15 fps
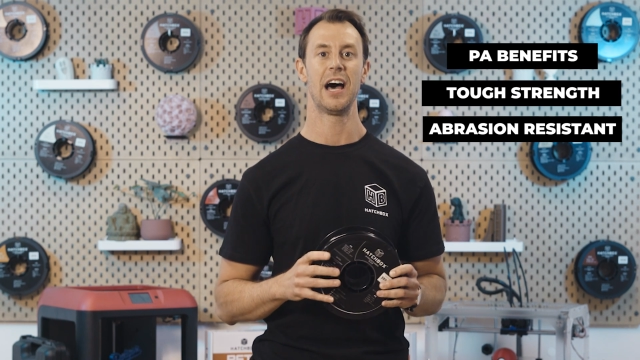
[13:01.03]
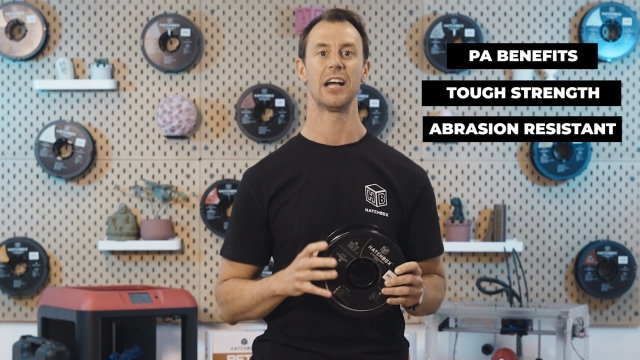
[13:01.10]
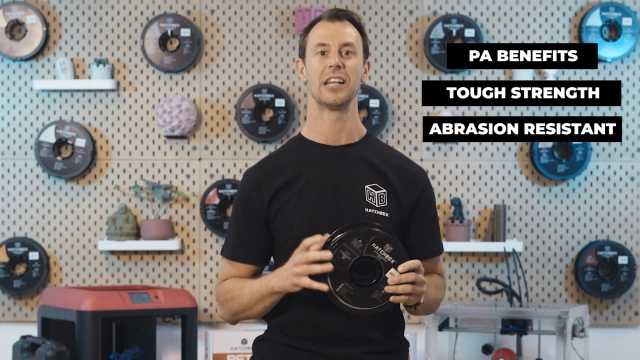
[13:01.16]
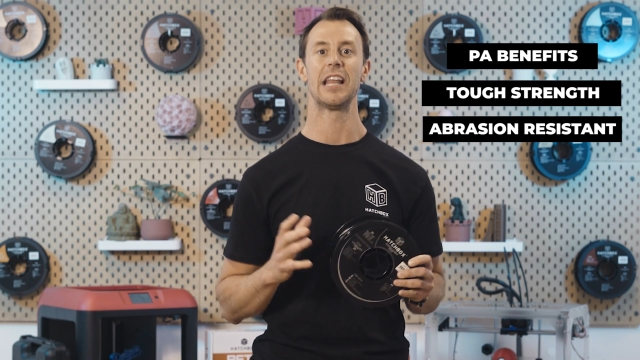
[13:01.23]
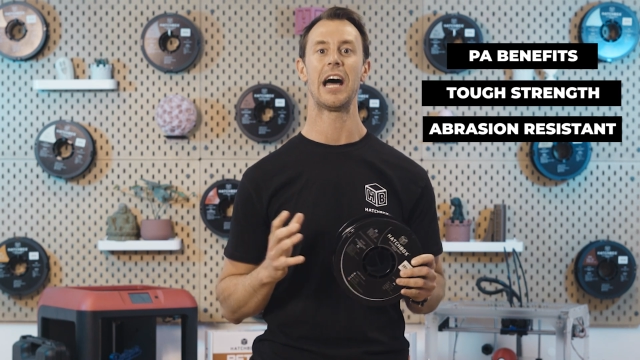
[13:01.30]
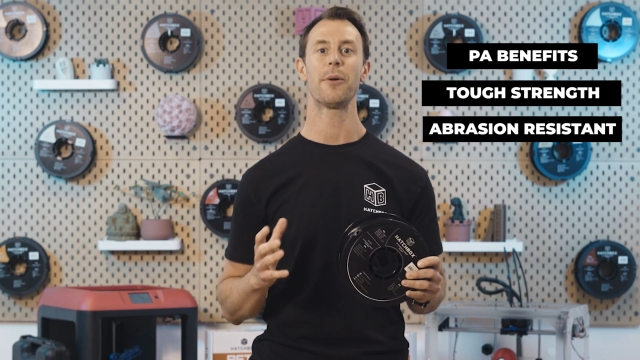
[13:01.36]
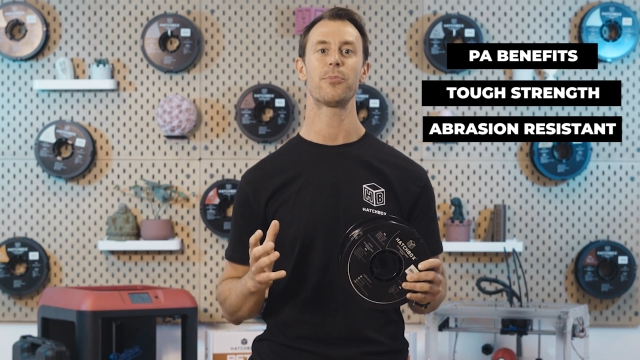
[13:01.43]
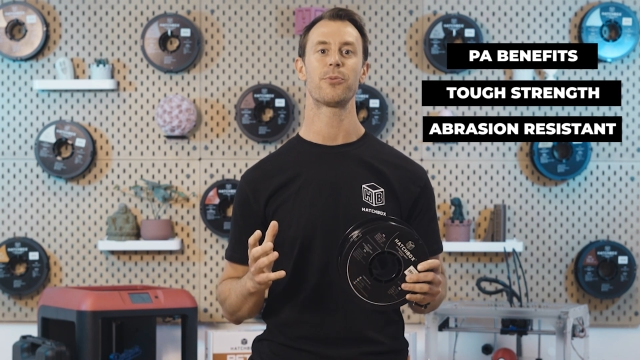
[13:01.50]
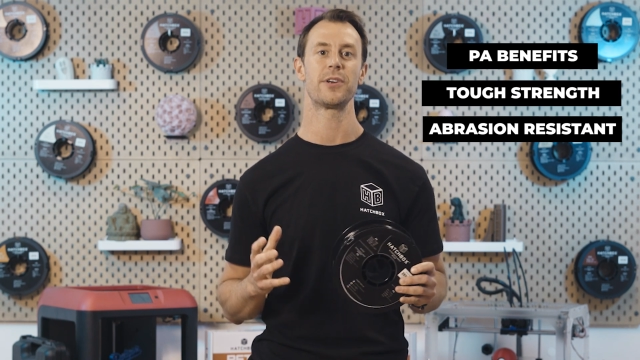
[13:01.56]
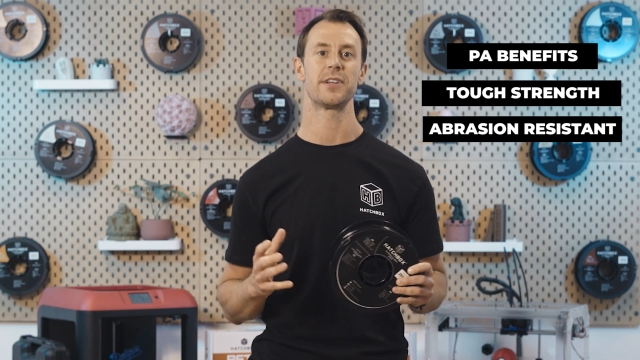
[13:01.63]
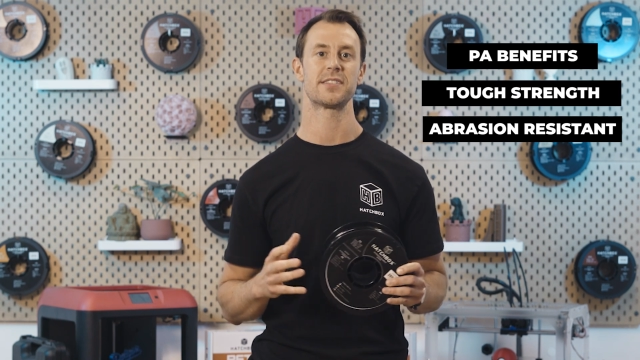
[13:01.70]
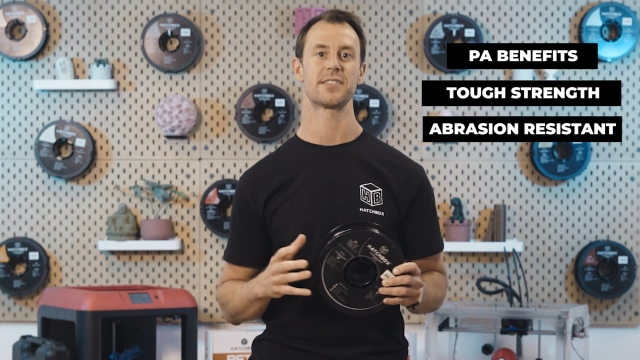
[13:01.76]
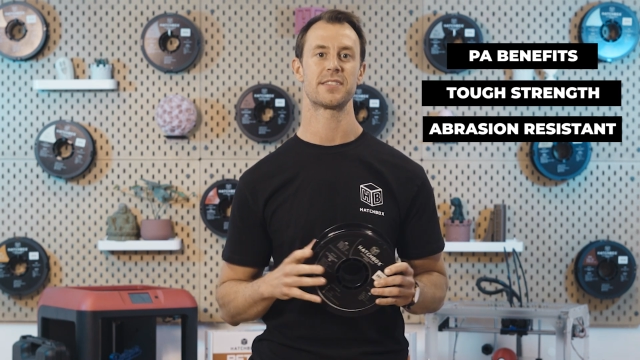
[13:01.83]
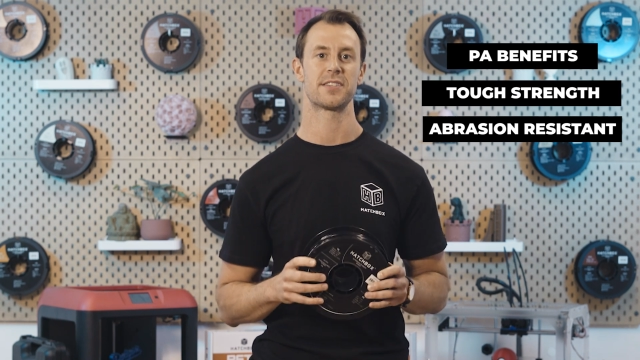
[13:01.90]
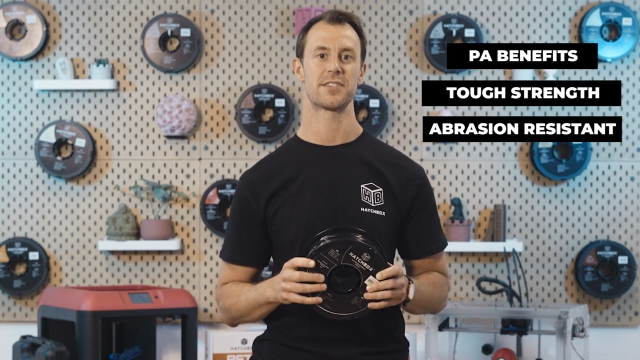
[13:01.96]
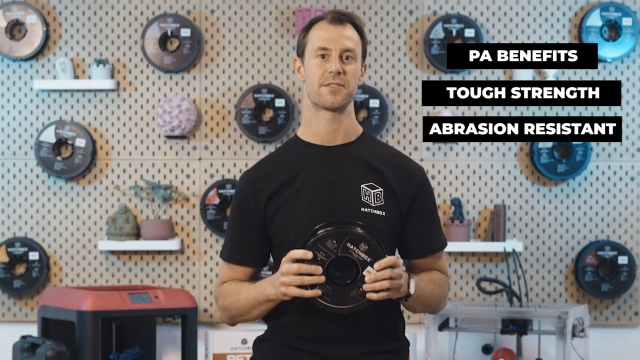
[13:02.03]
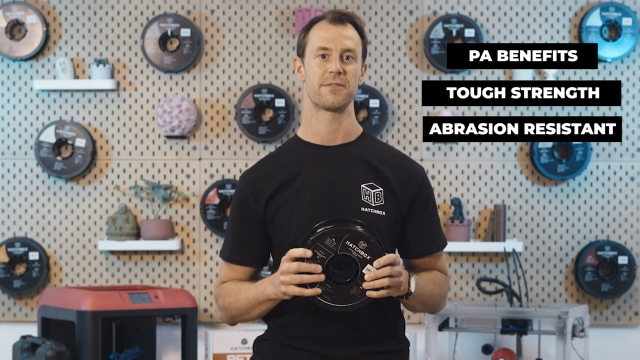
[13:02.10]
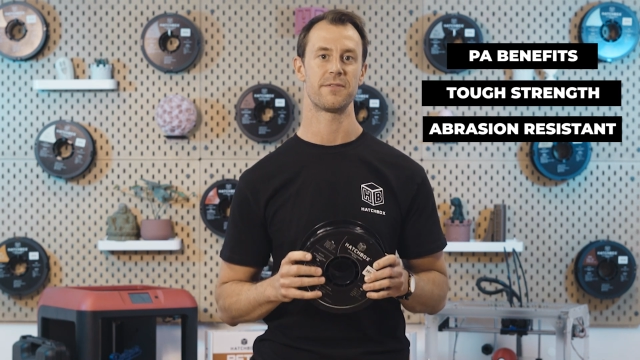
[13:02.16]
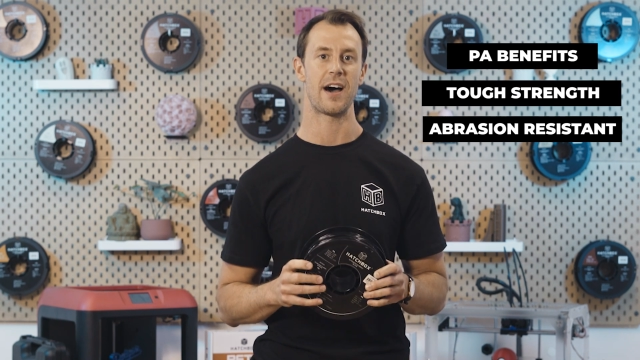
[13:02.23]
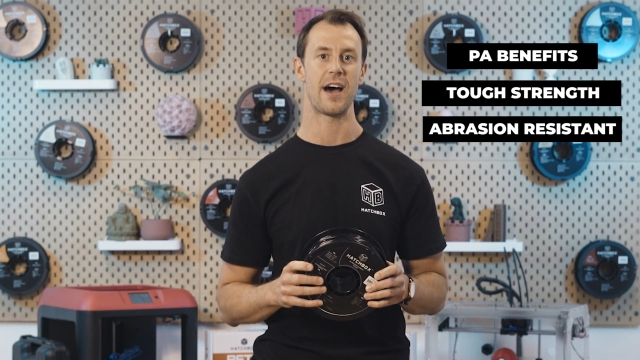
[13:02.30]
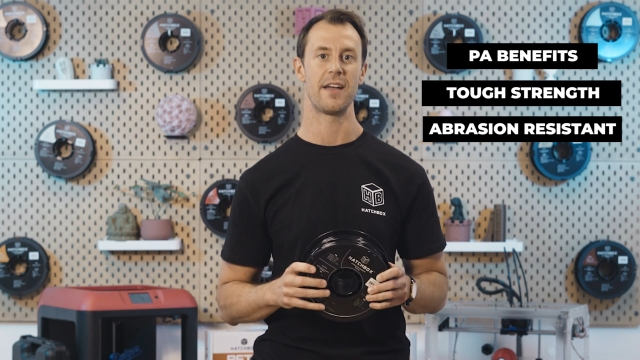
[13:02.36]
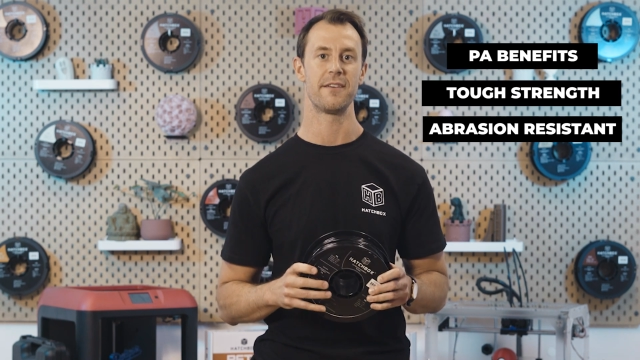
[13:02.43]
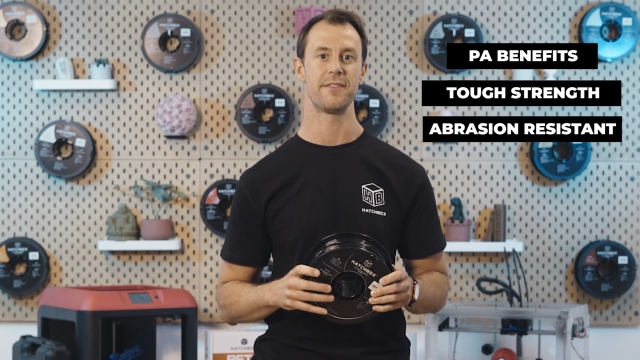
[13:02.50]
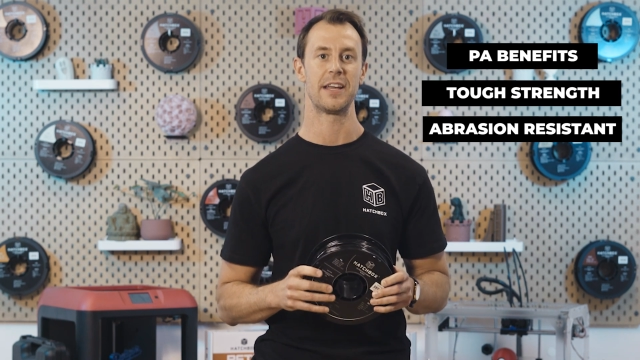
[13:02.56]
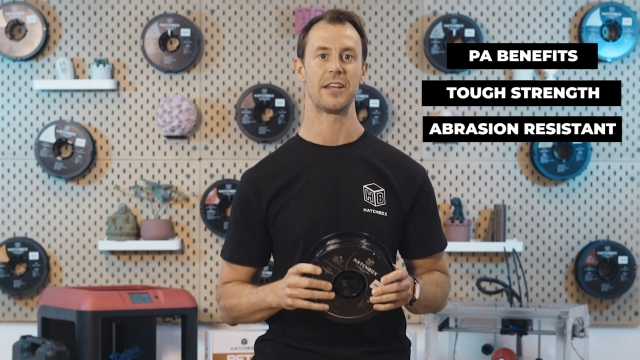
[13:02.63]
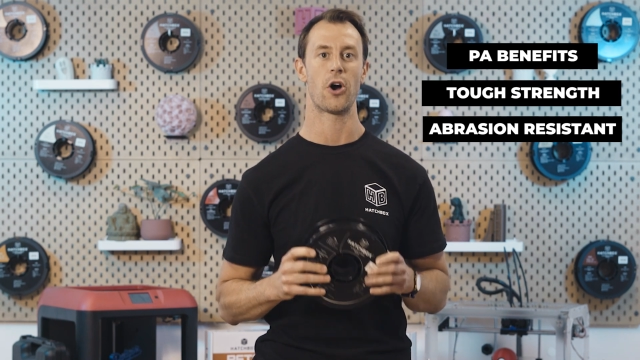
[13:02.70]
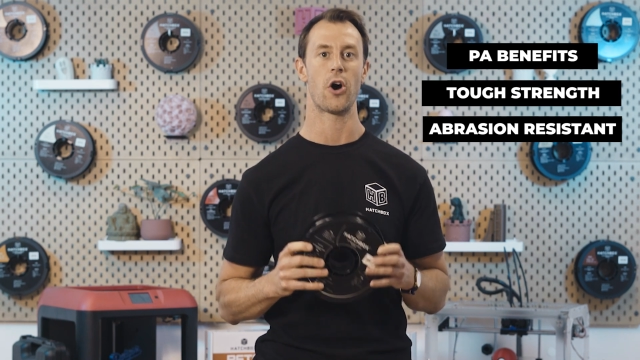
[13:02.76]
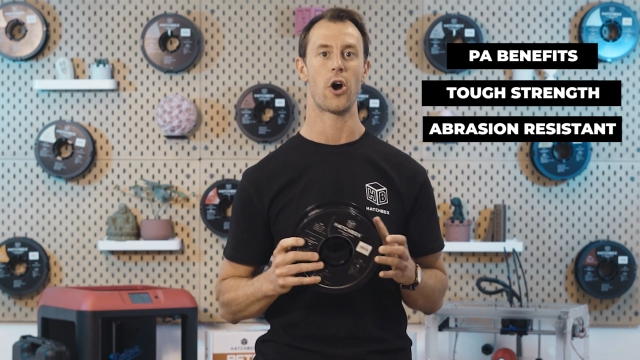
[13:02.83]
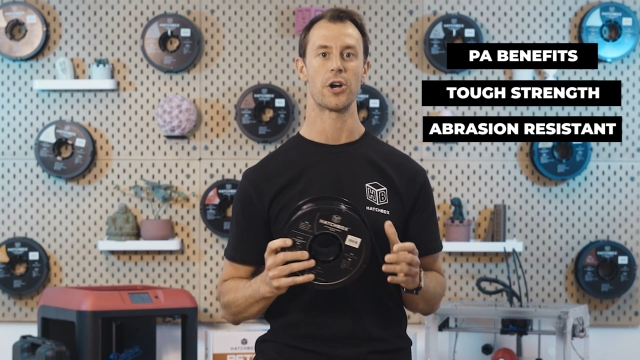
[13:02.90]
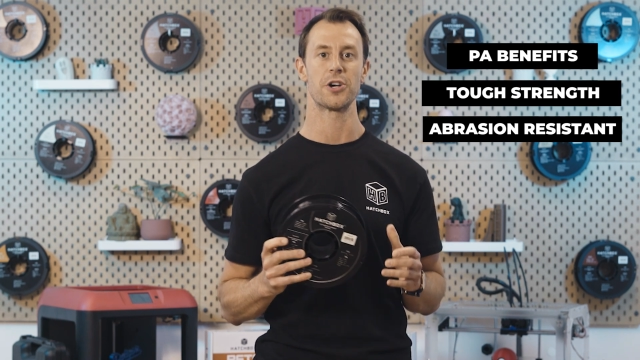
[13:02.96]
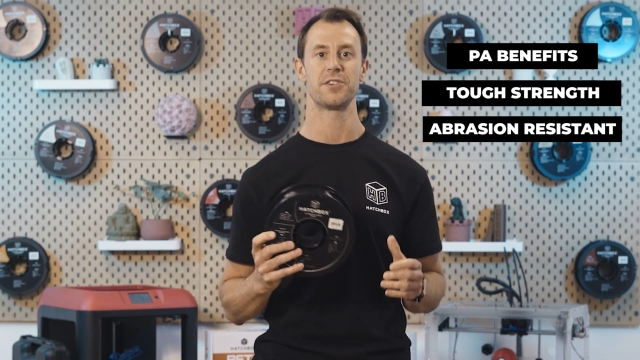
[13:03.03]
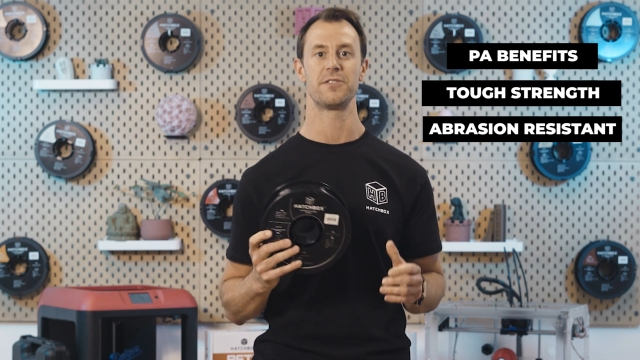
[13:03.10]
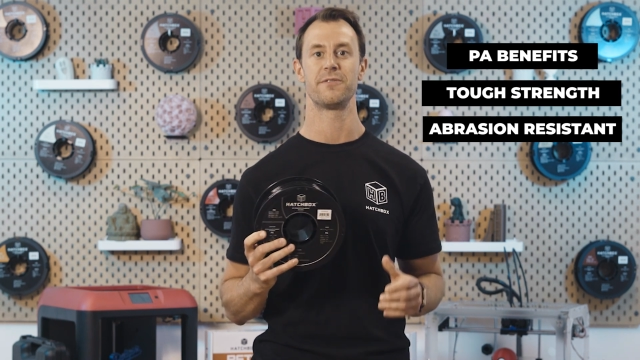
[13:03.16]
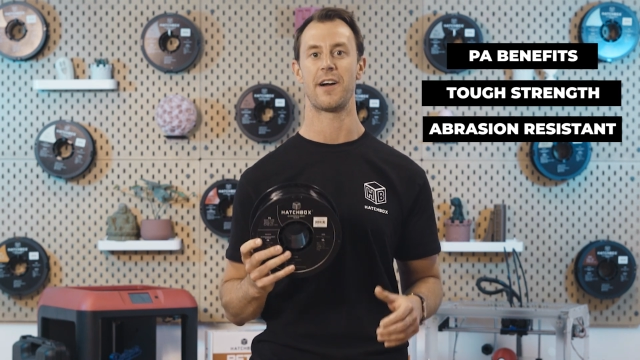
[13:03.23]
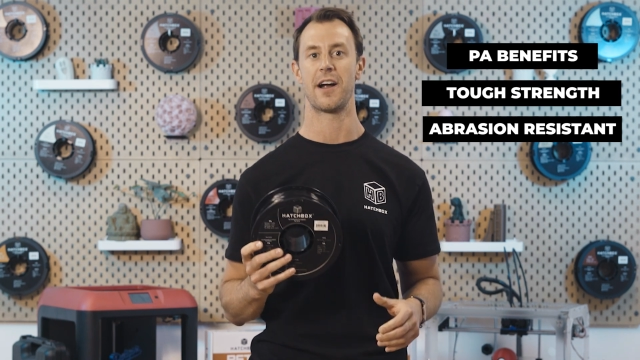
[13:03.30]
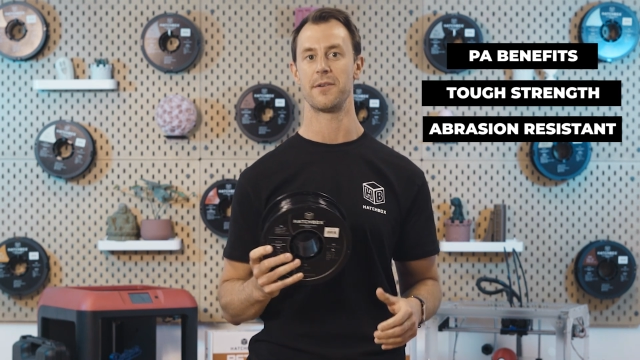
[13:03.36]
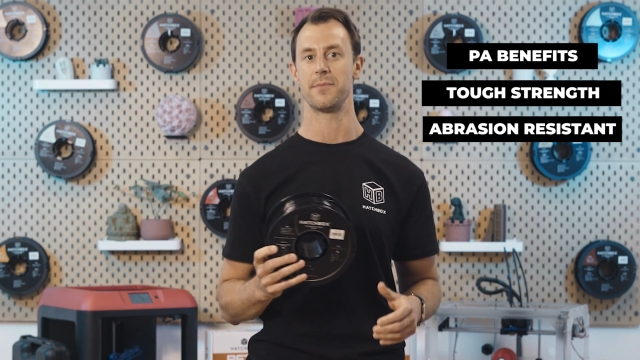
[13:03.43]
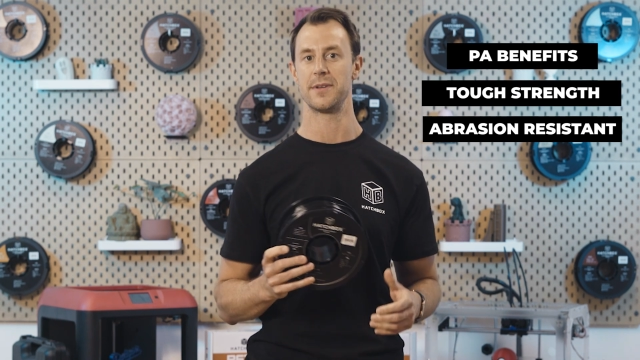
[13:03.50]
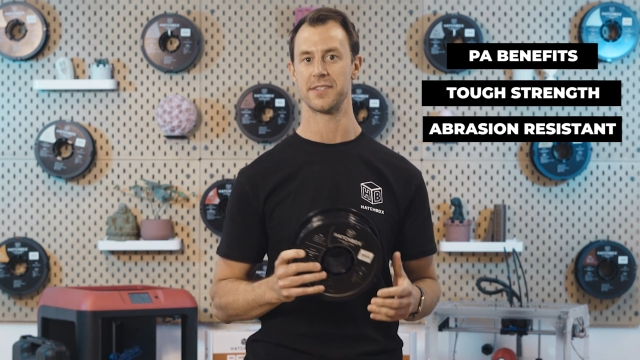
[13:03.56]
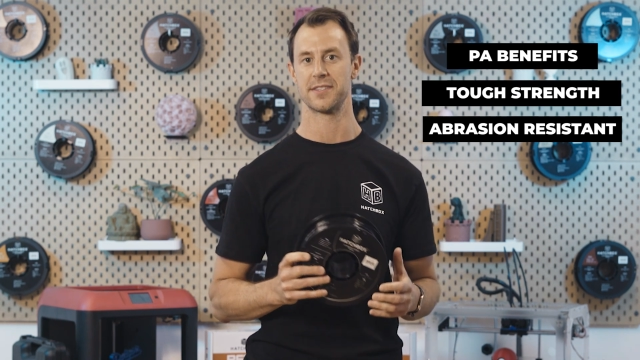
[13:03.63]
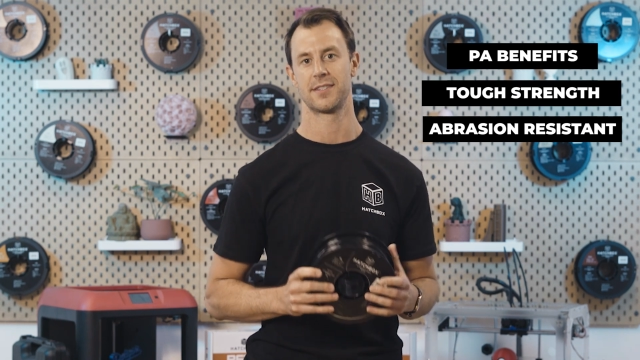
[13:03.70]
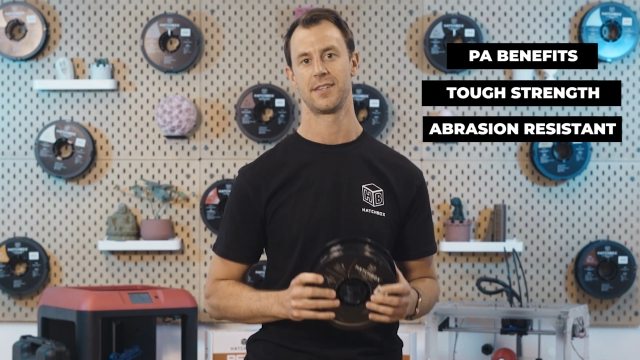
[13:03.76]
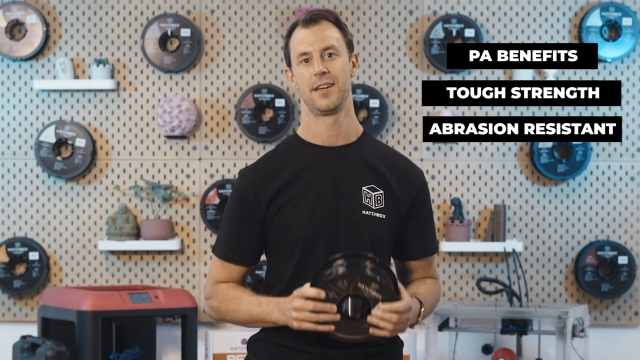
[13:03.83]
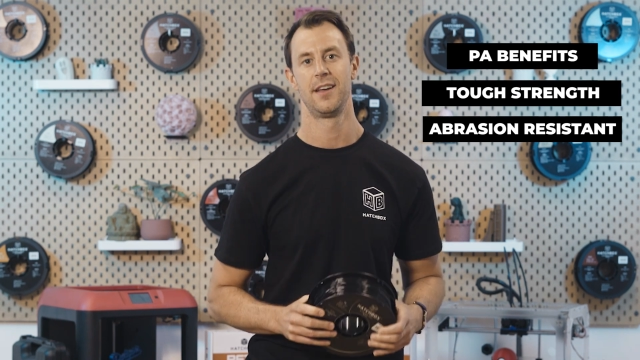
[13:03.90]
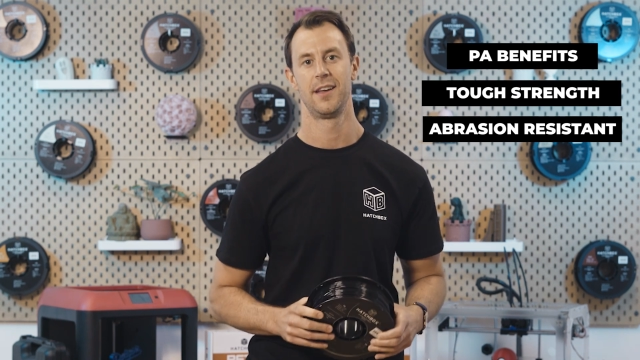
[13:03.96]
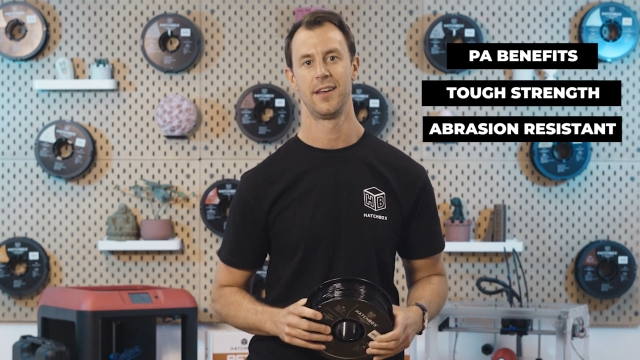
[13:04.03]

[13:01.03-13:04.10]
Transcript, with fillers: allow prints to survive in harsh environments.